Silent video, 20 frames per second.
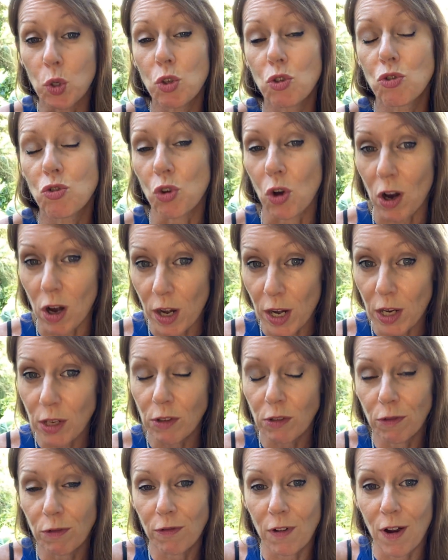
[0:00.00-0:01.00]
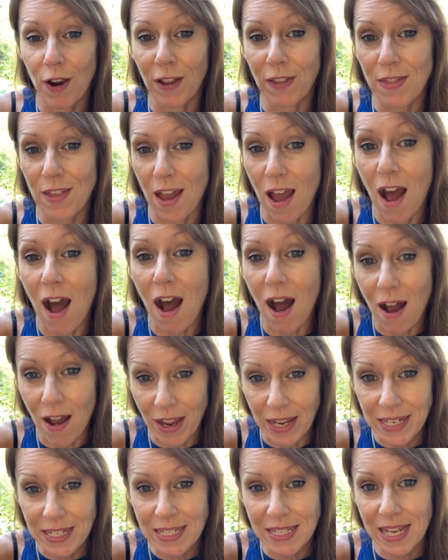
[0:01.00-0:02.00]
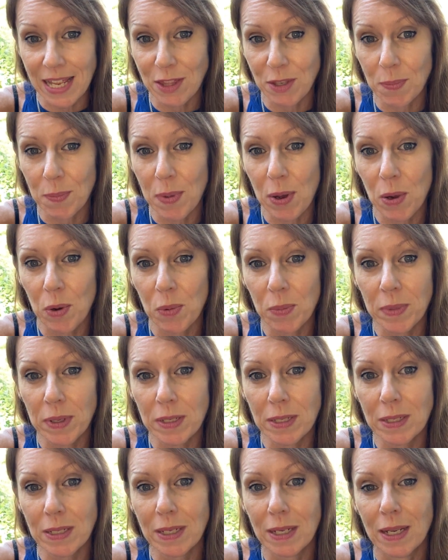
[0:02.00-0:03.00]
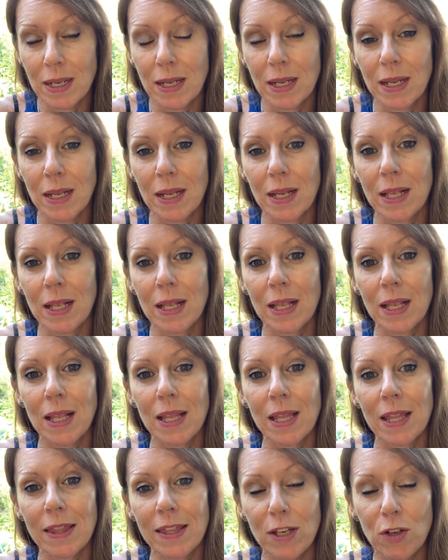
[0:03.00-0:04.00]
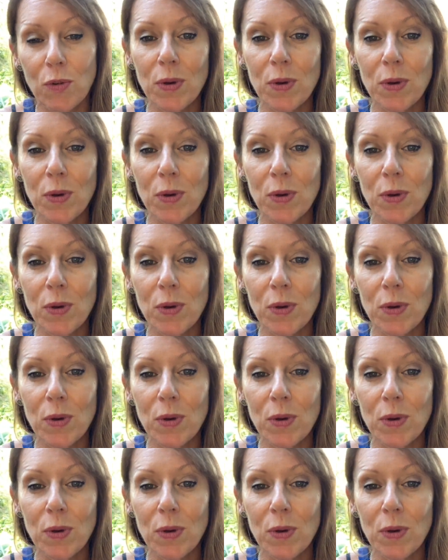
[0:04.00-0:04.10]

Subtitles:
struggling to find the highs at the moment, then